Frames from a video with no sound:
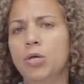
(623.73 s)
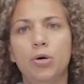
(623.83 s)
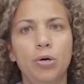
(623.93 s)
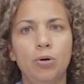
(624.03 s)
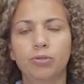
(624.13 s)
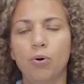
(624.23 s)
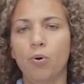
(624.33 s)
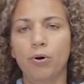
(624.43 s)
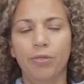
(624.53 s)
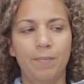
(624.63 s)
You can also
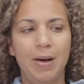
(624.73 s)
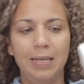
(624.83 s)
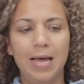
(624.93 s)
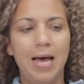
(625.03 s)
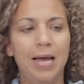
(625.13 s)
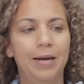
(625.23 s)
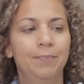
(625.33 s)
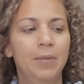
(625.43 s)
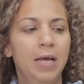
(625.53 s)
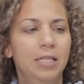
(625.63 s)
order them online.
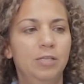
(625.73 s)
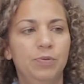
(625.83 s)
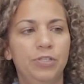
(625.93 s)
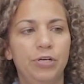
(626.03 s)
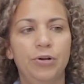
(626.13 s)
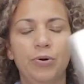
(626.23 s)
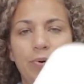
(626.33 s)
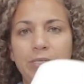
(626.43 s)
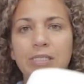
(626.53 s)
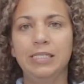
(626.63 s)
These particular
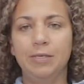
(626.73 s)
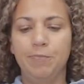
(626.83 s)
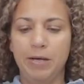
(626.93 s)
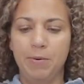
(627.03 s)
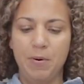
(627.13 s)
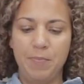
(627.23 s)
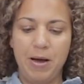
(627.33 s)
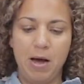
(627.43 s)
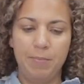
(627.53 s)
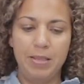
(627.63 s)
ones, I did pick them up at
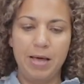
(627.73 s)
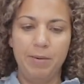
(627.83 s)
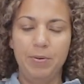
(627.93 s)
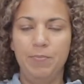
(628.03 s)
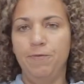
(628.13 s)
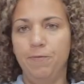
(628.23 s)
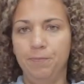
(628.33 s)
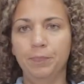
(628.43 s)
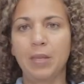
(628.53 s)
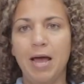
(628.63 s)
Hobby Lobby.
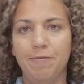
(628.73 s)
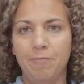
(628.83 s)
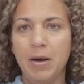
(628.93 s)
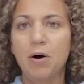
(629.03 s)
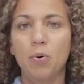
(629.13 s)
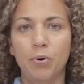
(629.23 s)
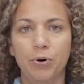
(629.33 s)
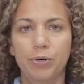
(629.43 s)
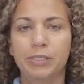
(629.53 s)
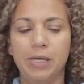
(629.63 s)
I've
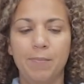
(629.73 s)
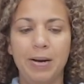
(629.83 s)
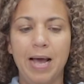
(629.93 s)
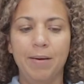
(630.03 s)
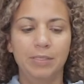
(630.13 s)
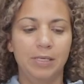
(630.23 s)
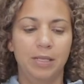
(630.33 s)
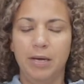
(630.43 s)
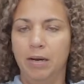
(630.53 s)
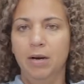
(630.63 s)
ordered some on Amazon
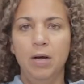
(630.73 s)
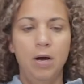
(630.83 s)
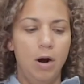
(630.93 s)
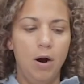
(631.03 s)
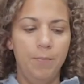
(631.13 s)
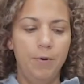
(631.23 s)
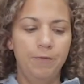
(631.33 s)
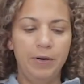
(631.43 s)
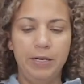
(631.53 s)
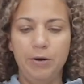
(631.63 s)
that are
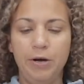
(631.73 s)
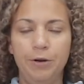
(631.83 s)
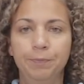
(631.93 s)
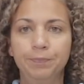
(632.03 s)
perfectly good.